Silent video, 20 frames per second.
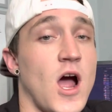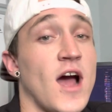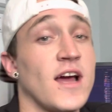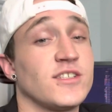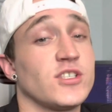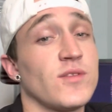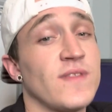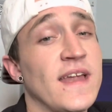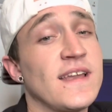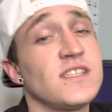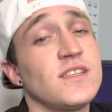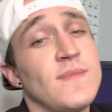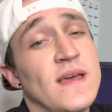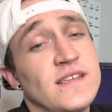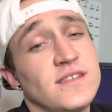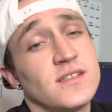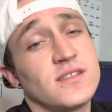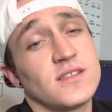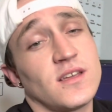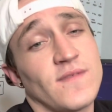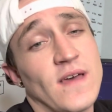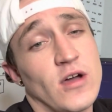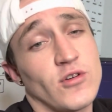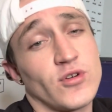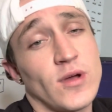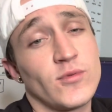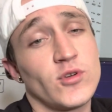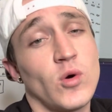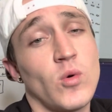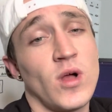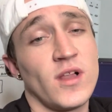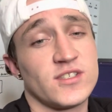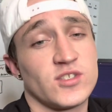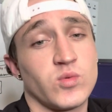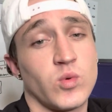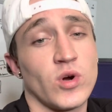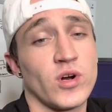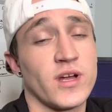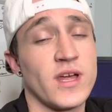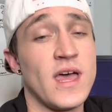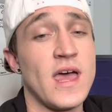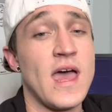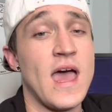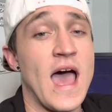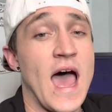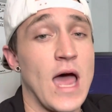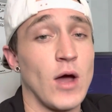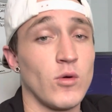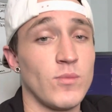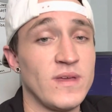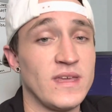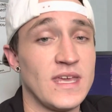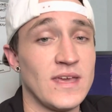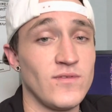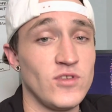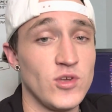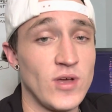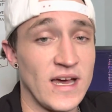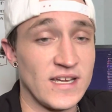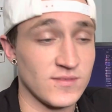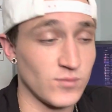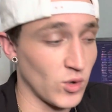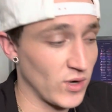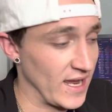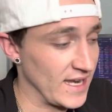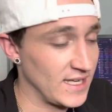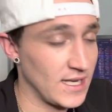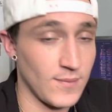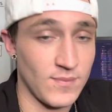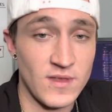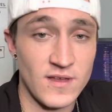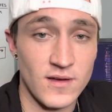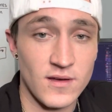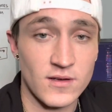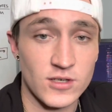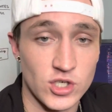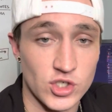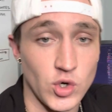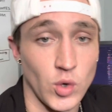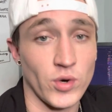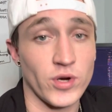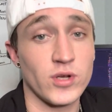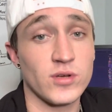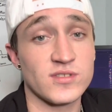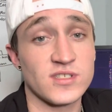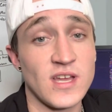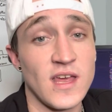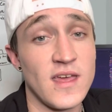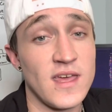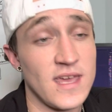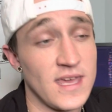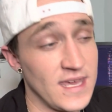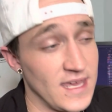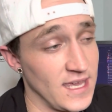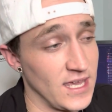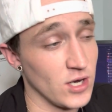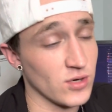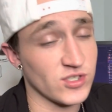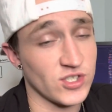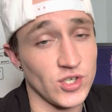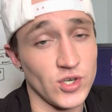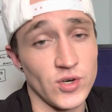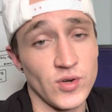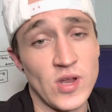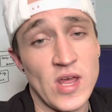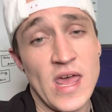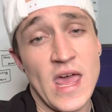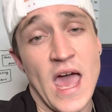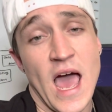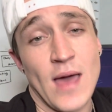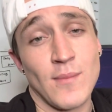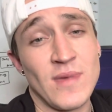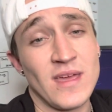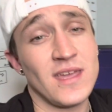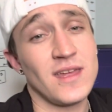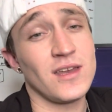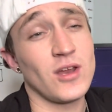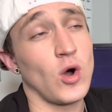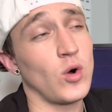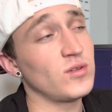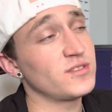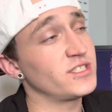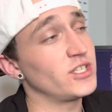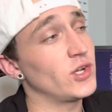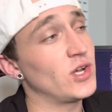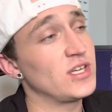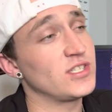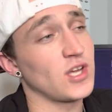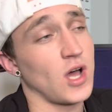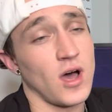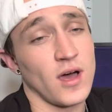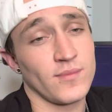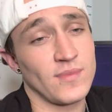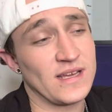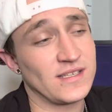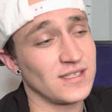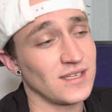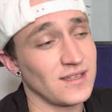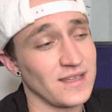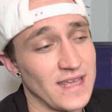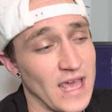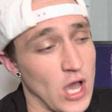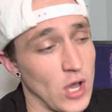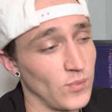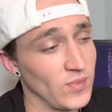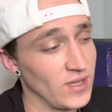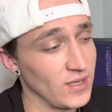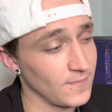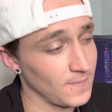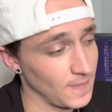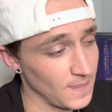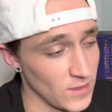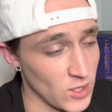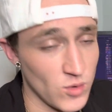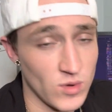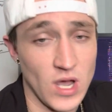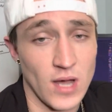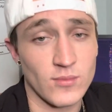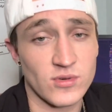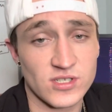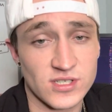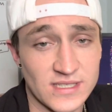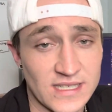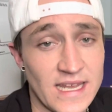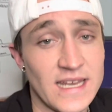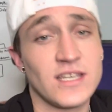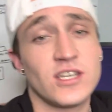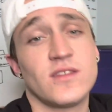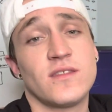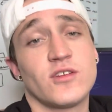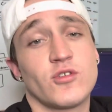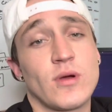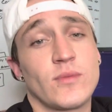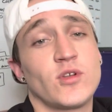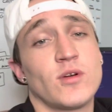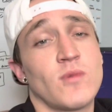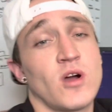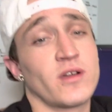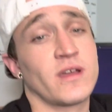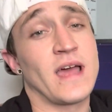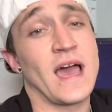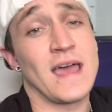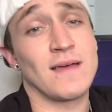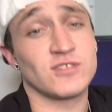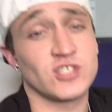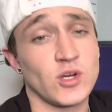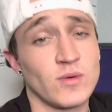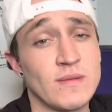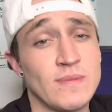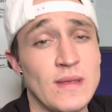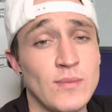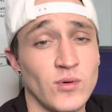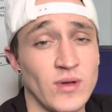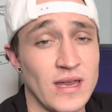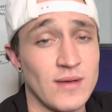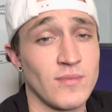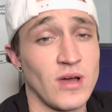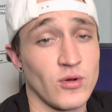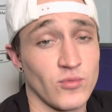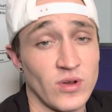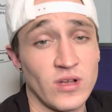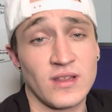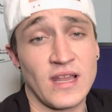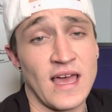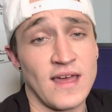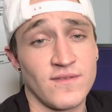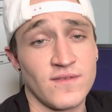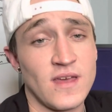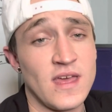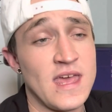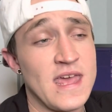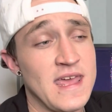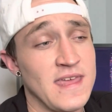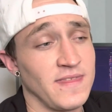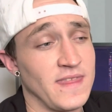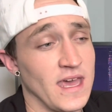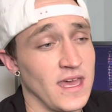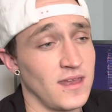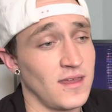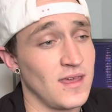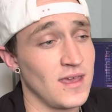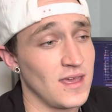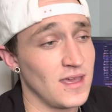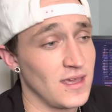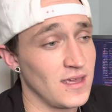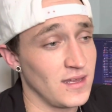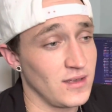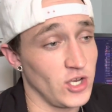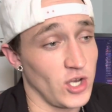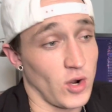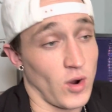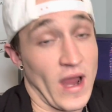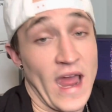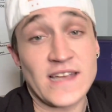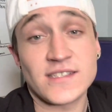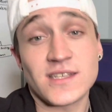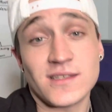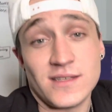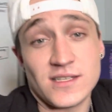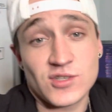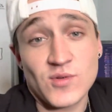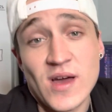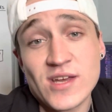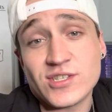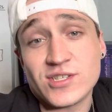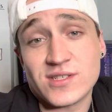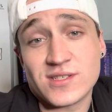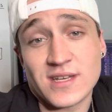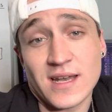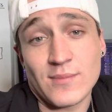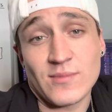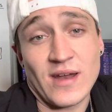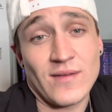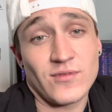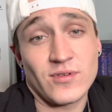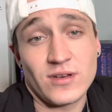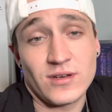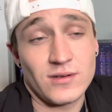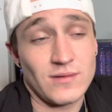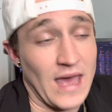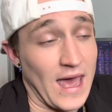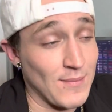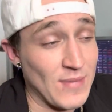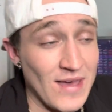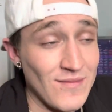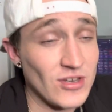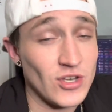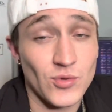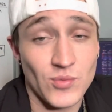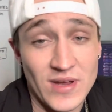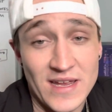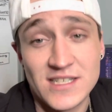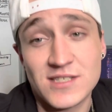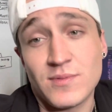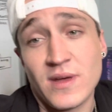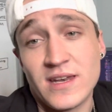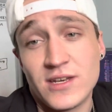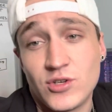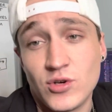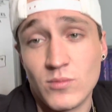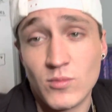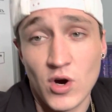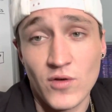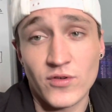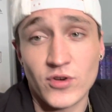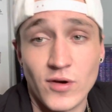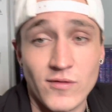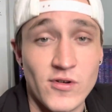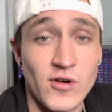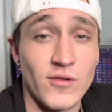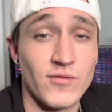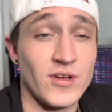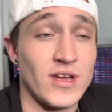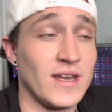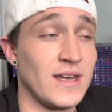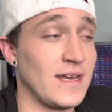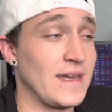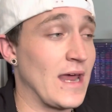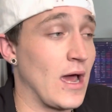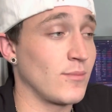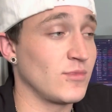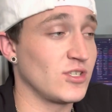All right, so that is the basics of how crypto wallets work. I will be giving you guys more in-depth tutorials here soon. I'm making a whole series on basically helping newcomers get into the crypto market. I have so many people in my real life that you know, are asking these questions, and I'm having to re-explain it to them over and over and over again, and now I'm